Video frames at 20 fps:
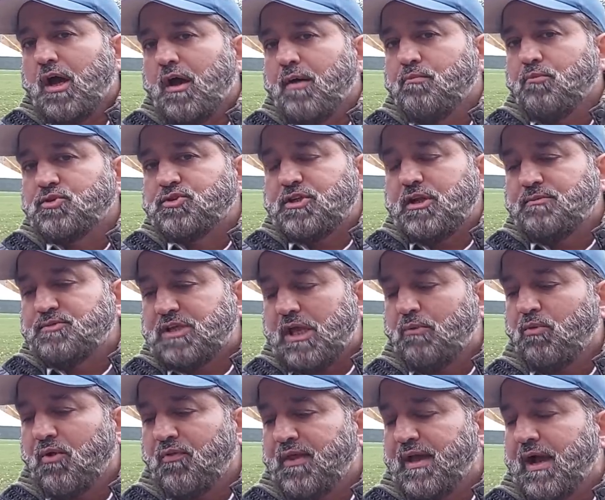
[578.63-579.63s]
Muslims, they
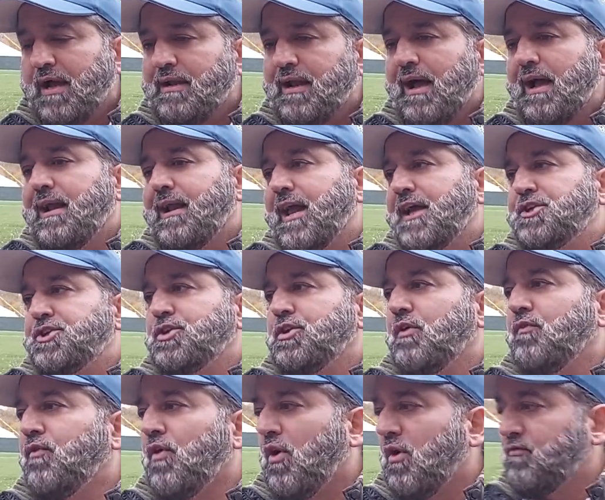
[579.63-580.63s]
want the annihilation
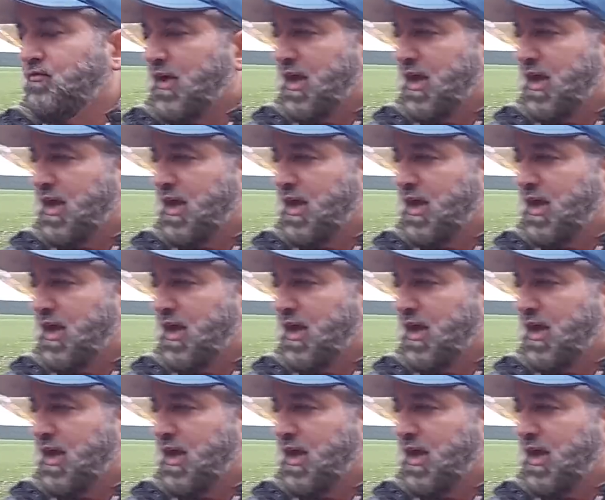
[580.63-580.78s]
of